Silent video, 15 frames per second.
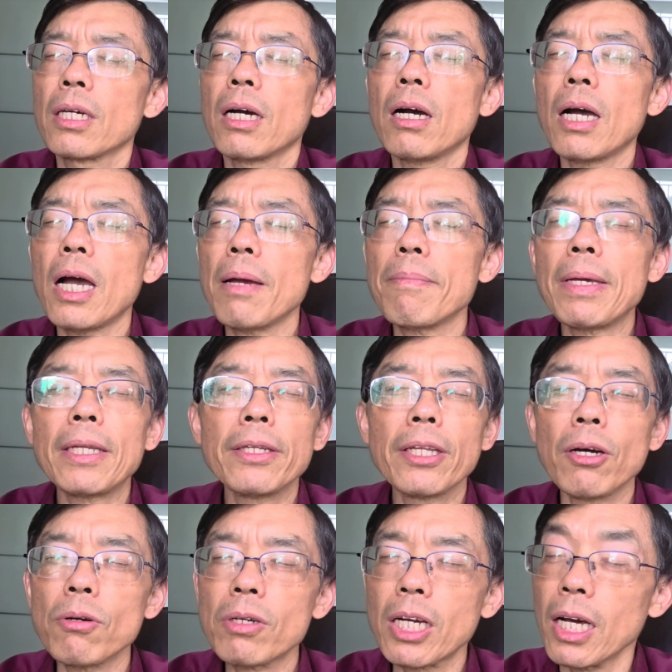
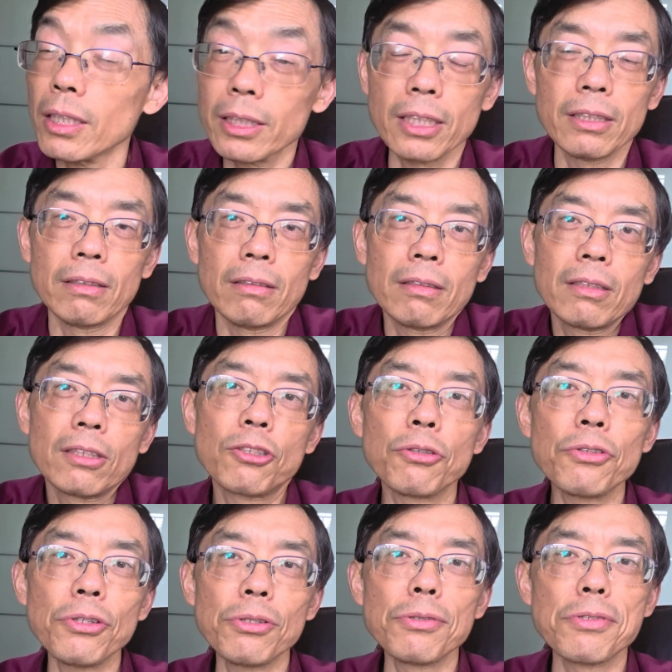No condom to
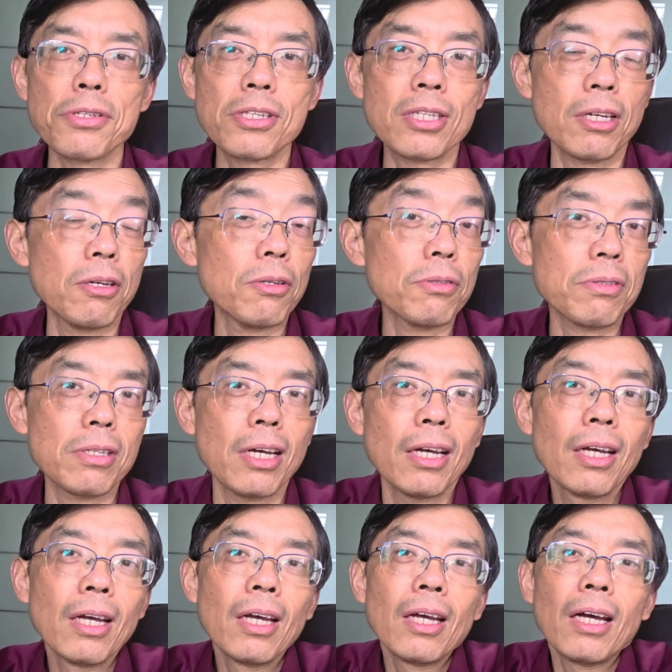use. So
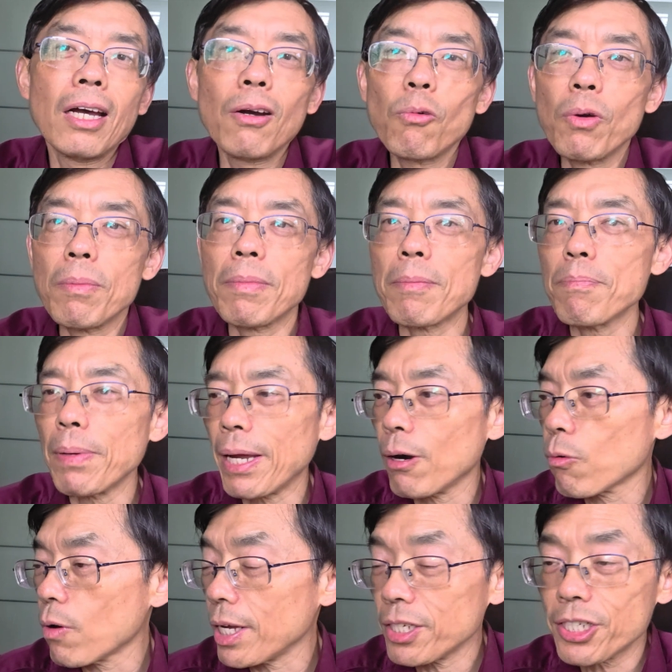women bear
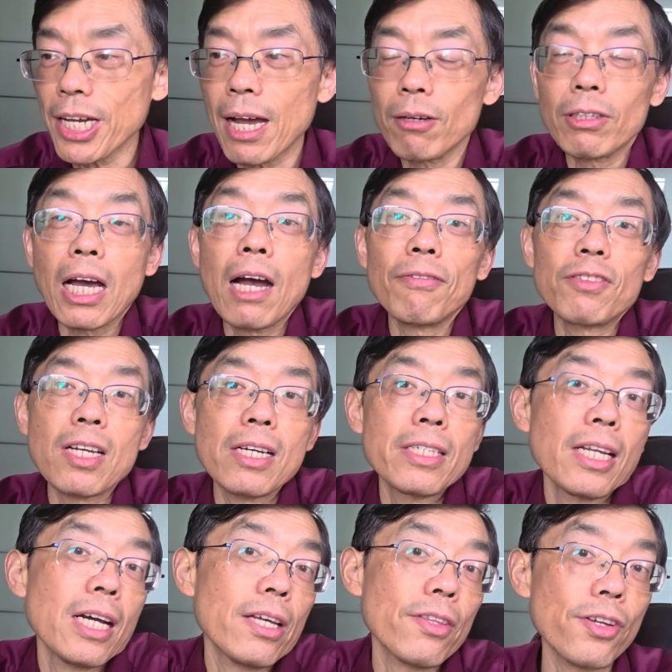one child after
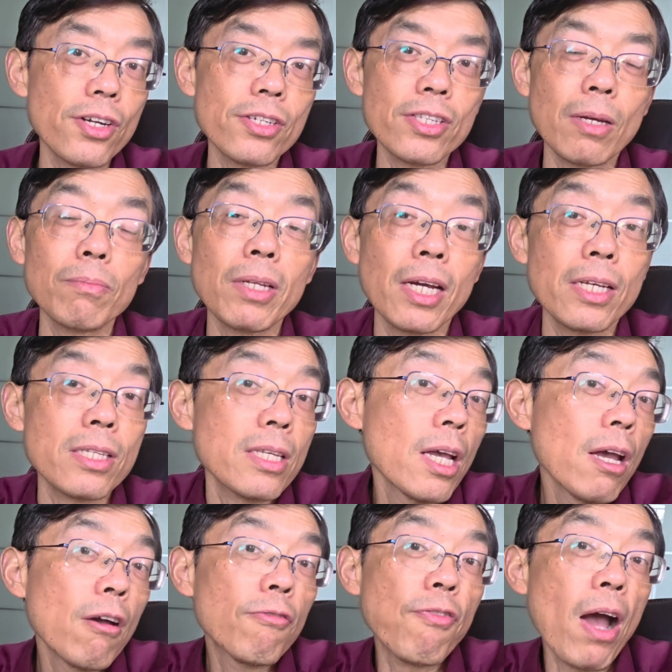another, sometimes
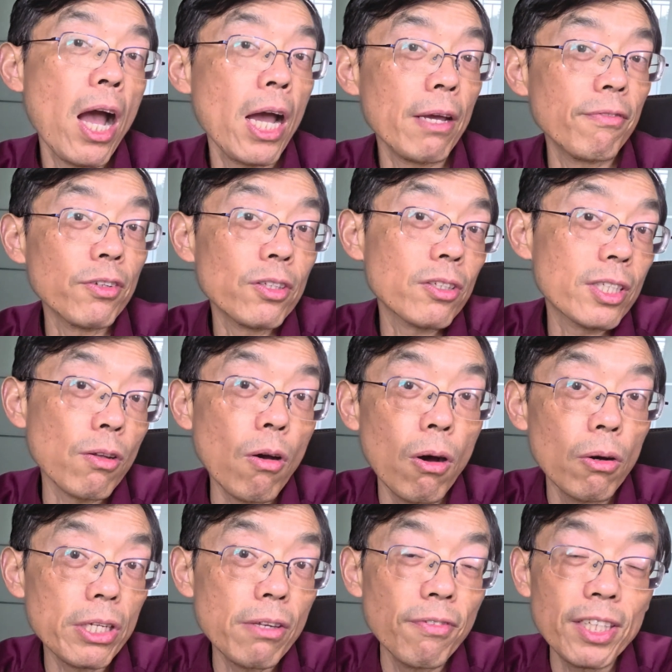5
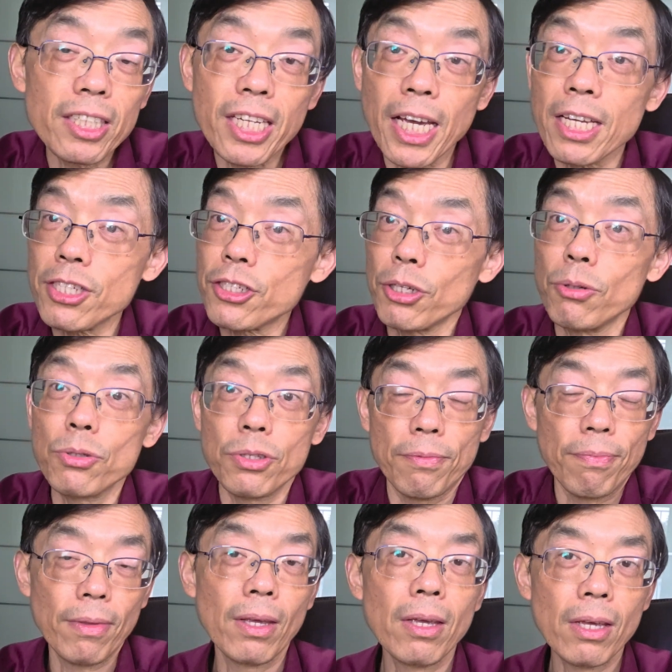or even 10
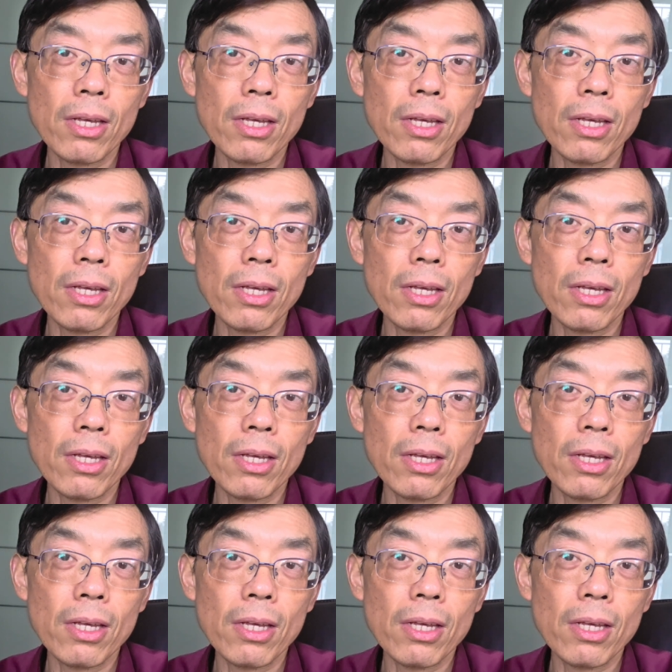children.